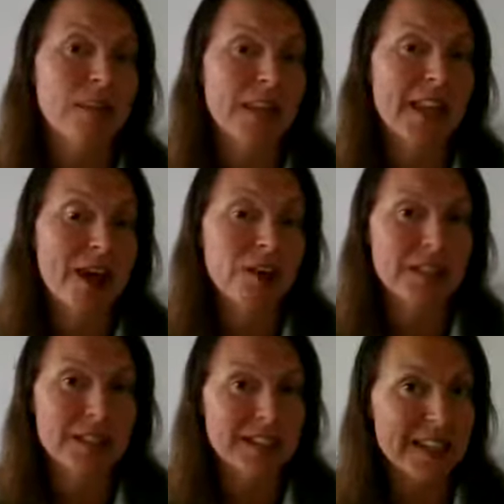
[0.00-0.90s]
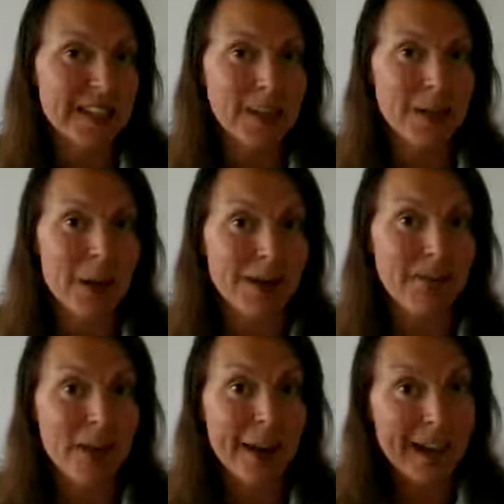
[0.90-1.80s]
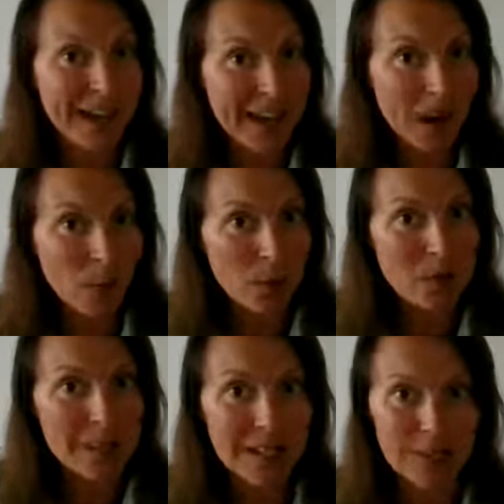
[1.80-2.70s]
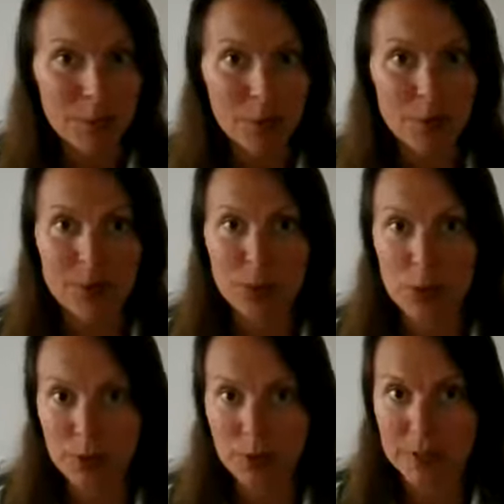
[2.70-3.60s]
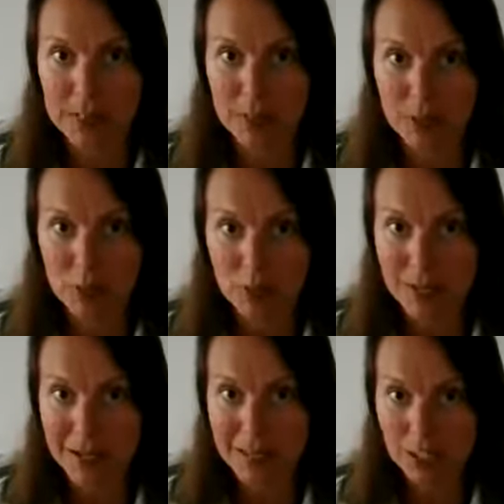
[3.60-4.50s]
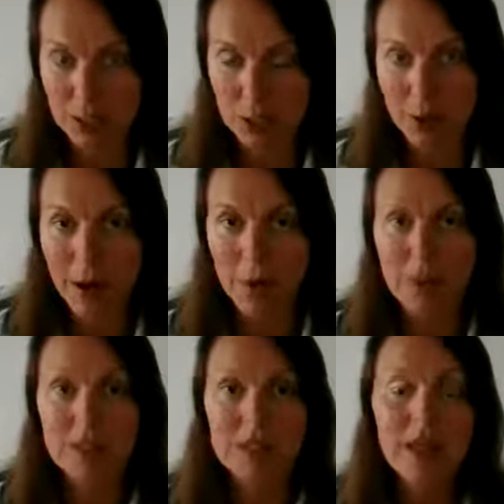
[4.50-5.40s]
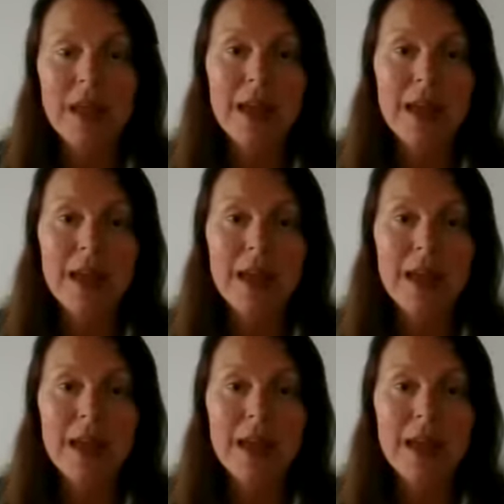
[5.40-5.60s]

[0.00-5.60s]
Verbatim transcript: which allows it to stay in the body for eight hours as opposed to 30 to 30 minutes to two hours.